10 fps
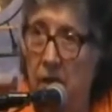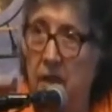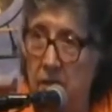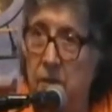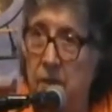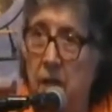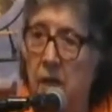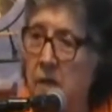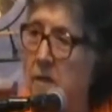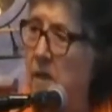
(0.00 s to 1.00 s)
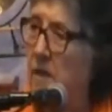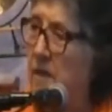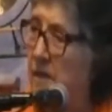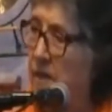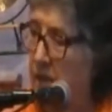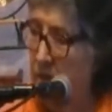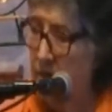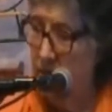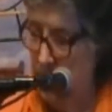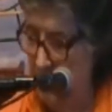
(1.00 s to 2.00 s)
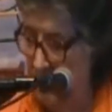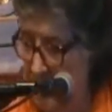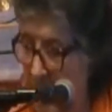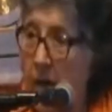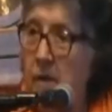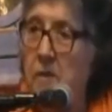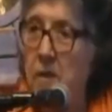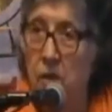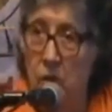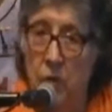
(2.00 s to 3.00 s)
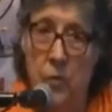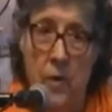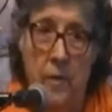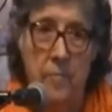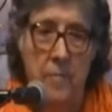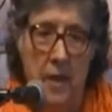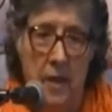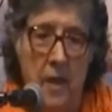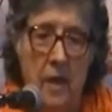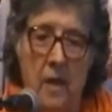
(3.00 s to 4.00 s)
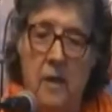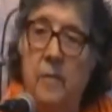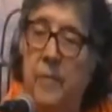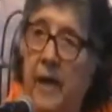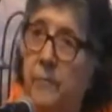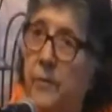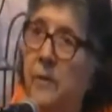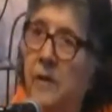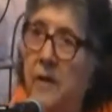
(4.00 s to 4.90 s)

It's in this, that, you, me, paper.